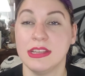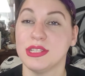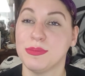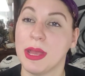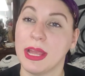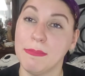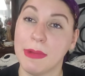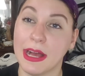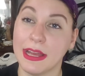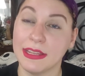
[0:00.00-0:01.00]
just pay
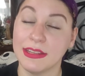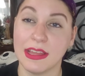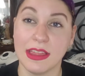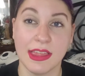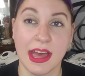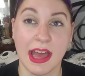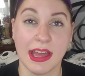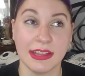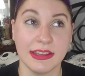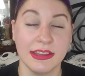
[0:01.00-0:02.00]
mind
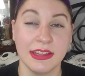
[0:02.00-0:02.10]
that